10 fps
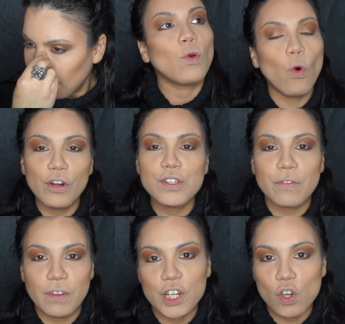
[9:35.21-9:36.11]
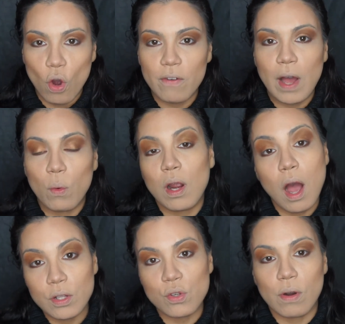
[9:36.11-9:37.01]
In order to finish off our
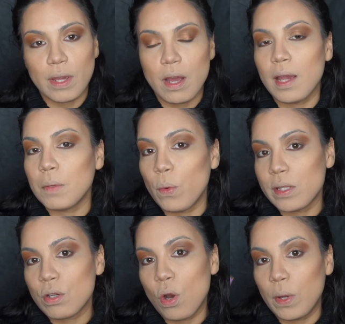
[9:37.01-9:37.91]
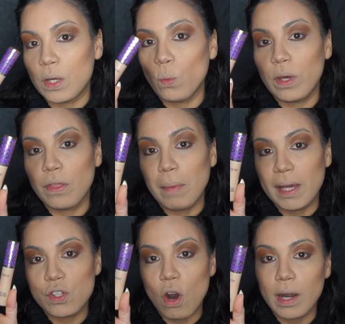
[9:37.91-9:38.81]
contouring, I'm going to go in with
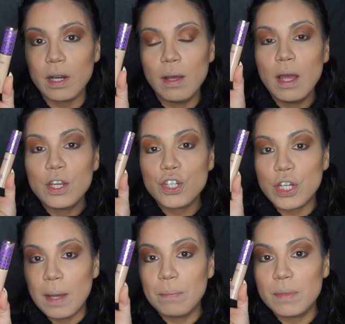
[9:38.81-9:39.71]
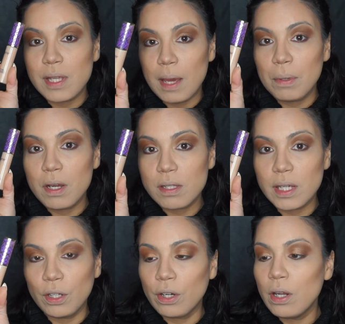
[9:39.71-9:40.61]
my Tarte Shape Tape
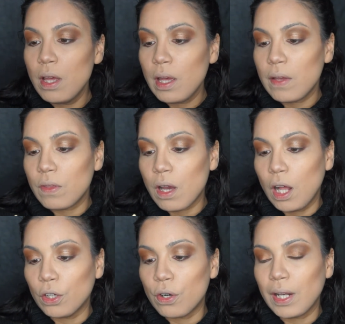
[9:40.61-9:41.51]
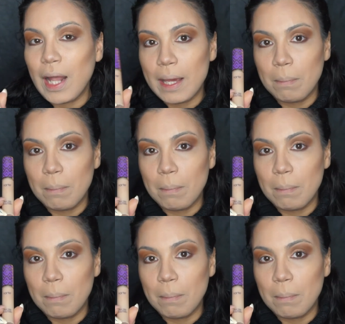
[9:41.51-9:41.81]
Concealer in the color Light